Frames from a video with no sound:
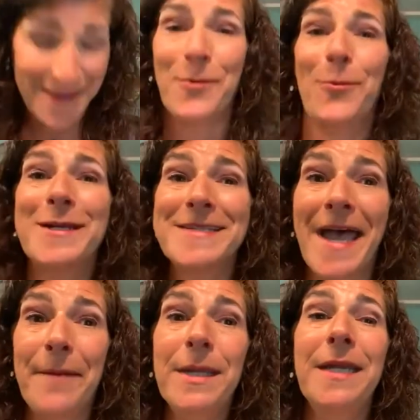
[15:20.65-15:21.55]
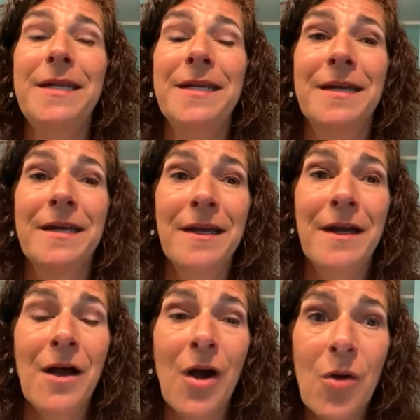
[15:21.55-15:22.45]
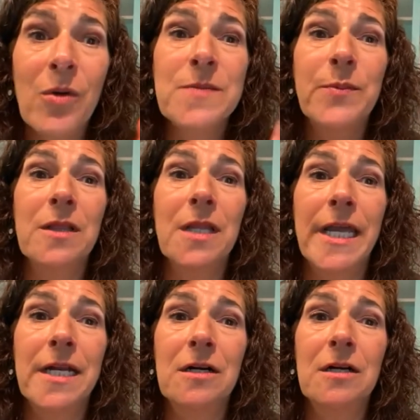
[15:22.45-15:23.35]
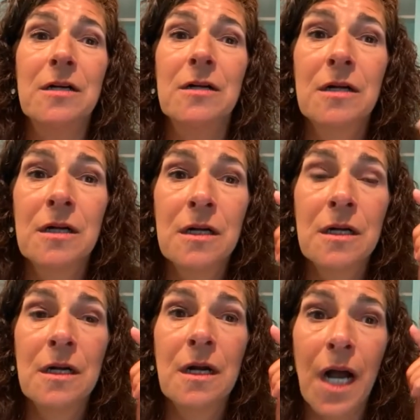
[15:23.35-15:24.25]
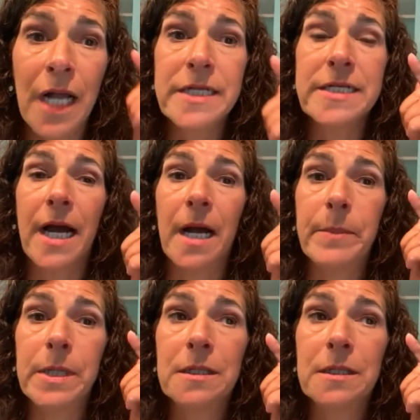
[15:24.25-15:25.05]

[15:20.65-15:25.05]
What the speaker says: What does that mean? Always put liner on the top.